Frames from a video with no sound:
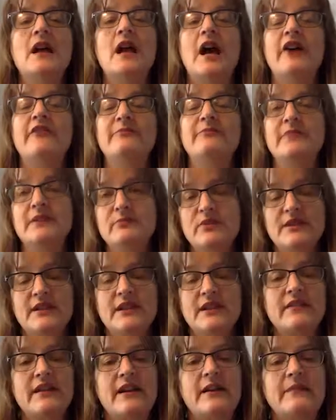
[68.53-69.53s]
I've been with
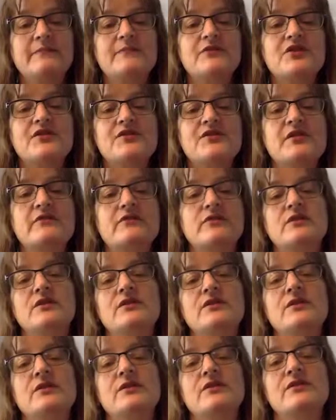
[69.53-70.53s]
GitLab just over
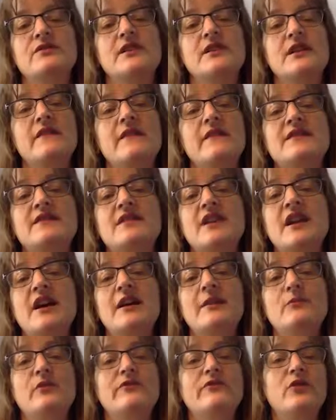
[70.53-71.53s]
2 years, and in that
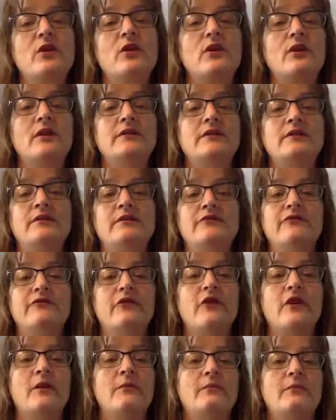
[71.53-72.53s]
time, we've gone
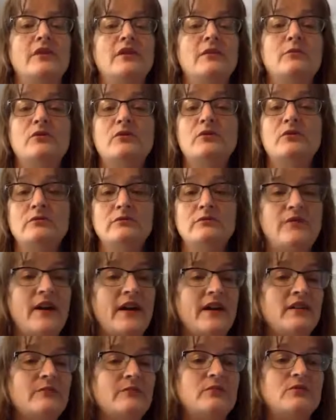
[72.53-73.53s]
from minimal
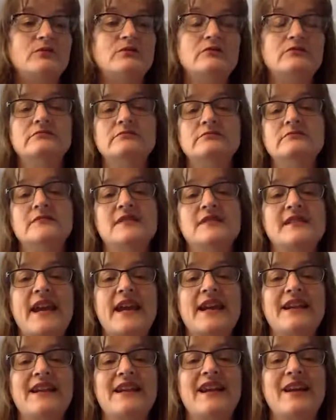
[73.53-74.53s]
viable
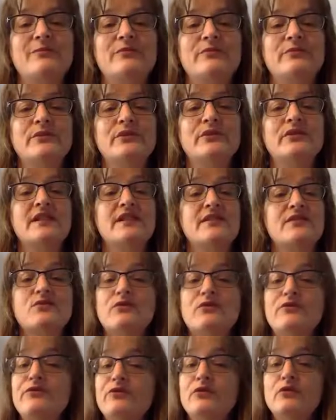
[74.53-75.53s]
scanning capabilities to
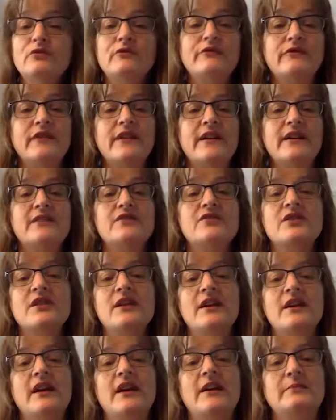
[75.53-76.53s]
a full-fledged
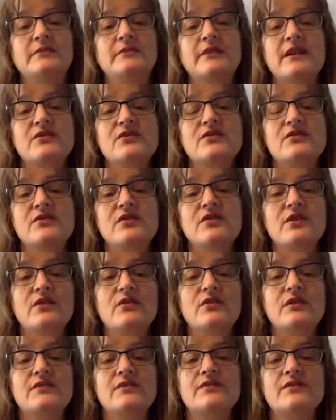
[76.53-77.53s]
application
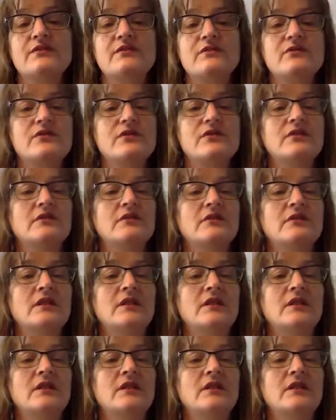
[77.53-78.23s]
security solution.